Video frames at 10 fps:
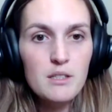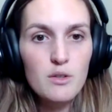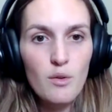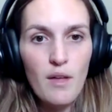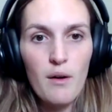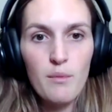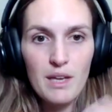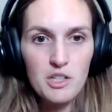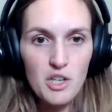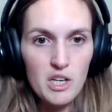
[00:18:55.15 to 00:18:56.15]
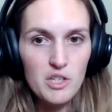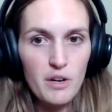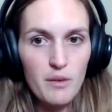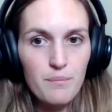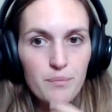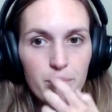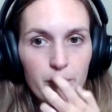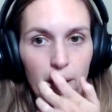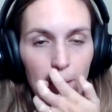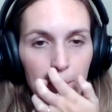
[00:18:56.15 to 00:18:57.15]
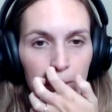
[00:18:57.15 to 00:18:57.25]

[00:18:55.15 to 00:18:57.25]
so that we can change it, right?